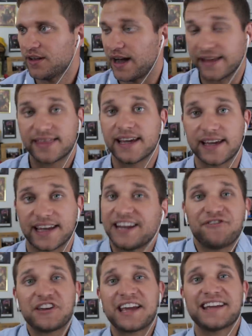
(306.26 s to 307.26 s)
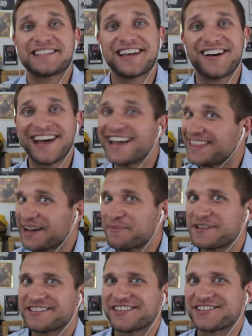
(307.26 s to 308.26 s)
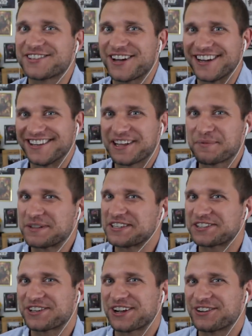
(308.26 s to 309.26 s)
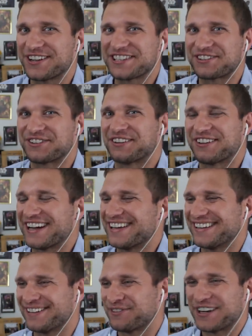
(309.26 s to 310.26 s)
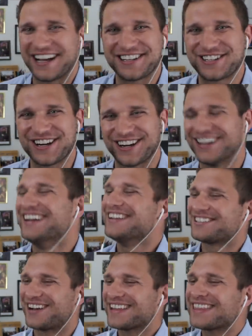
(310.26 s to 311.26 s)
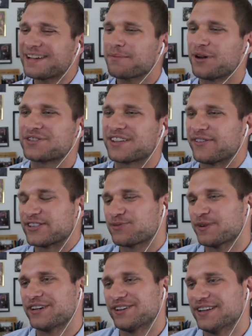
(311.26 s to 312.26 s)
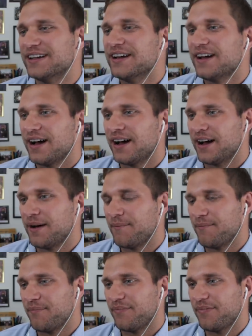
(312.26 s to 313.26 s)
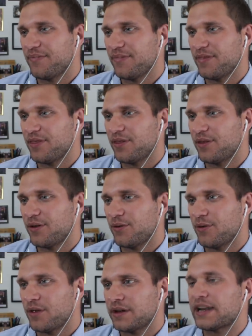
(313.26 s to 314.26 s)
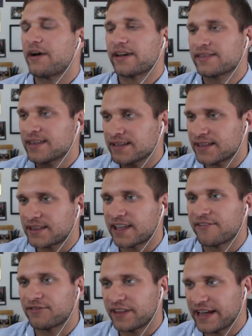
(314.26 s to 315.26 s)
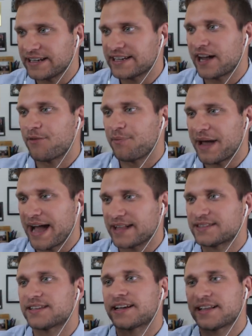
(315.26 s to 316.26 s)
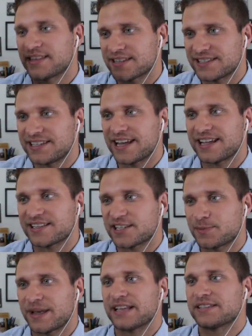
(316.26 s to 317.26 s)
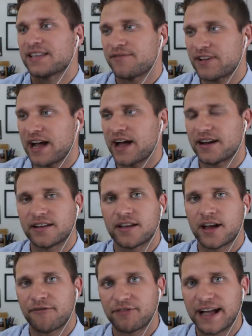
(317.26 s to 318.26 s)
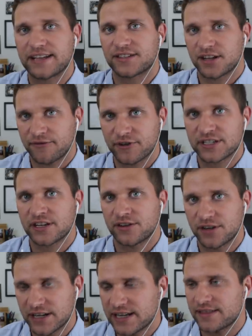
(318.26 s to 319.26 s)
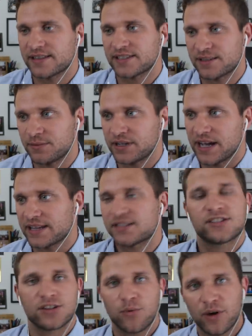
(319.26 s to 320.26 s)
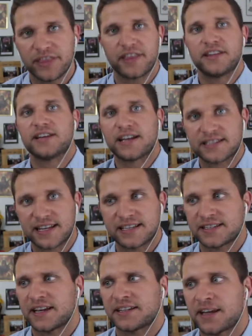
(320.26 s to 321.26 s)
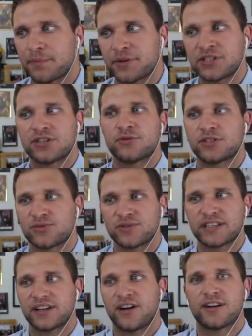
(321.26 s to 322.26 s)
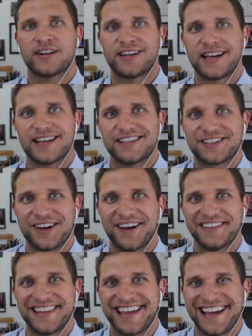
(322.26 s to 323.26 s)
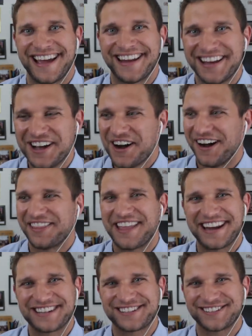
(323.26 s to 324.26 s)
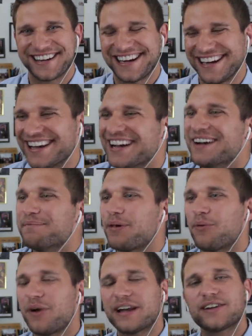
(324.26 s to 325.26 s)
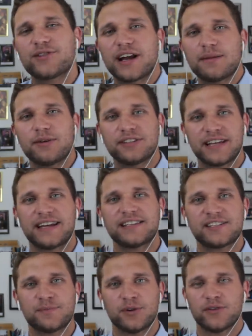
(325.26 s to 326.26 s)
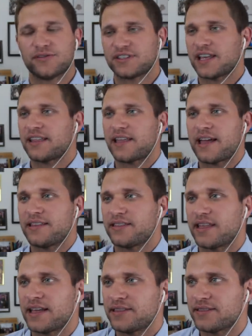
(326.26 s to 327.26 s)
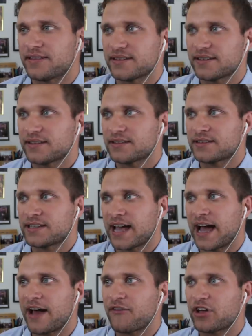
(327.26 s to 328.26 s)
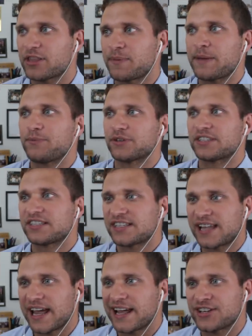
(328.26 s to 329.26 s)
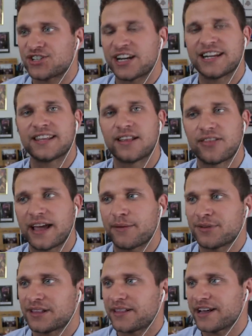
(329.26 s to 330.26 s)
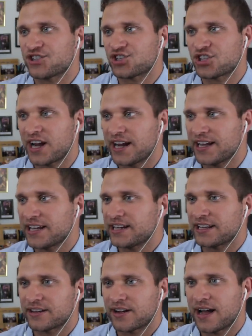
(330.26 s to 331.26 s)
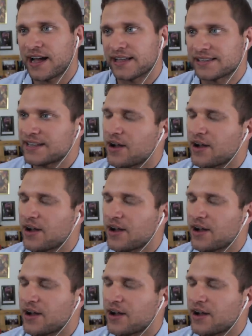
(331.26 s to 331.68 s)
I think. And if you can't tell, hey, that means it's good. That means it's good green screen, right? If you're not sure. So I think most of it's real. Now, I think that they've laid down mats, like, in this dance space. They've got a flat surface underneath and some dust. So, one, the dust gets kicked up, but two, it's really hard to dance on that terrain. But what incredible dance moves. And to have all the people staged and in the light, with the light shining into their eyes.